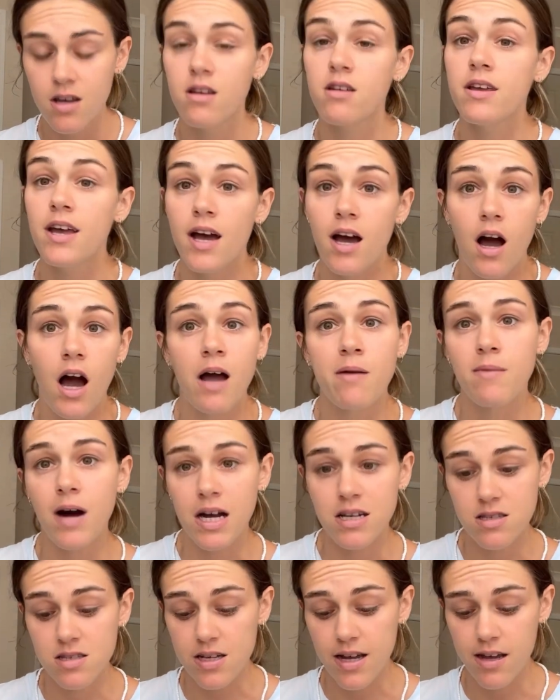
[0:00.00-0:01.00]
Yeah, I
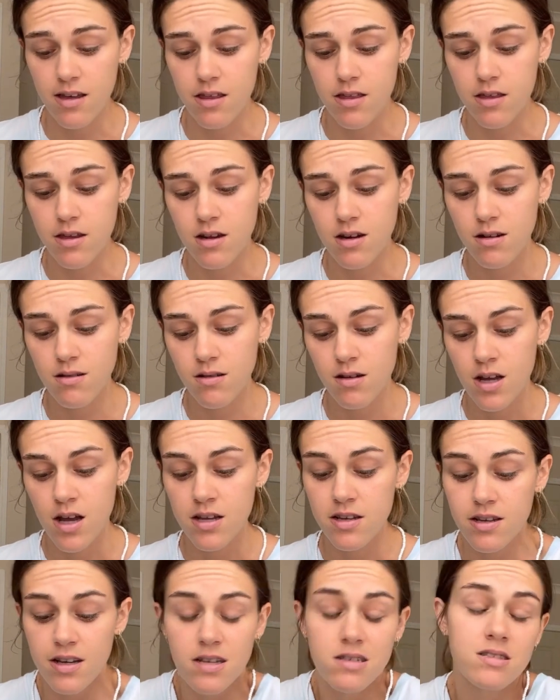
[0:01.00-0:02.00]
might stay thin.
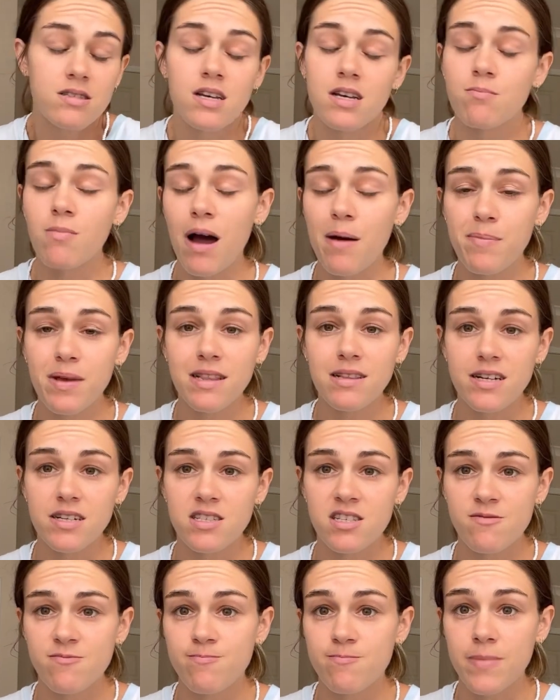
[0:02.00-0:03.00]
Yes, there might be
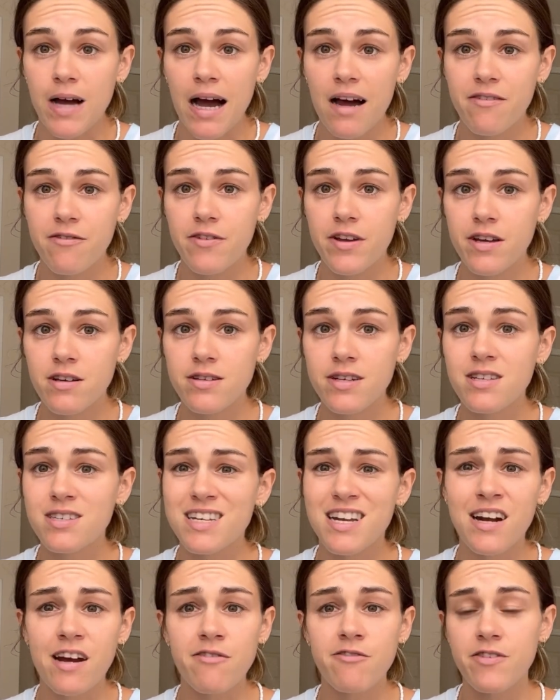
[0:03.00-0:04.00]
less bad feelings
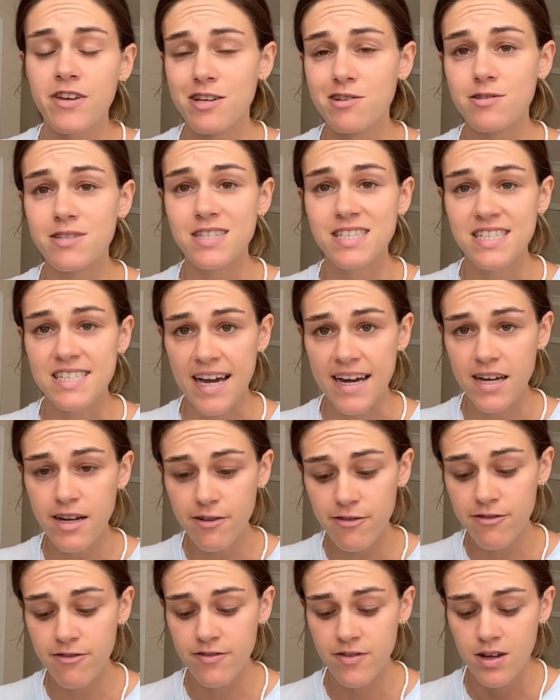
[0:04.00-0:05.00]
and I feel
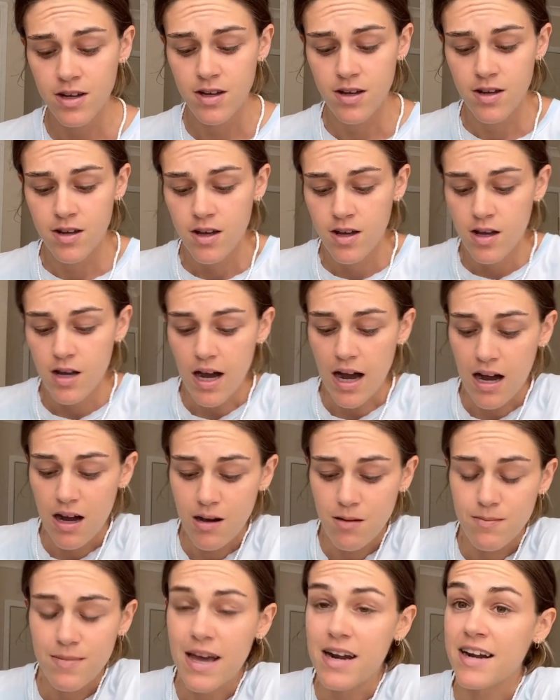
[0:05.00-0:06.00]
safe.
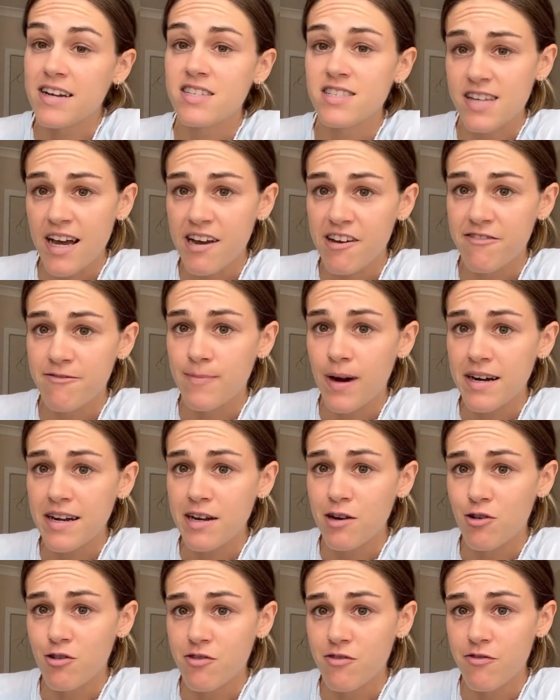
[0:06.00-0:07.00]
And I save money
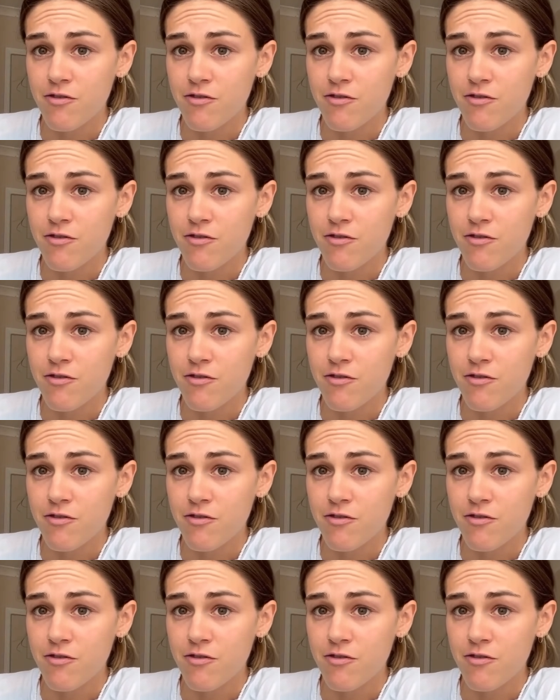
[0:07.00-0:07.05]
on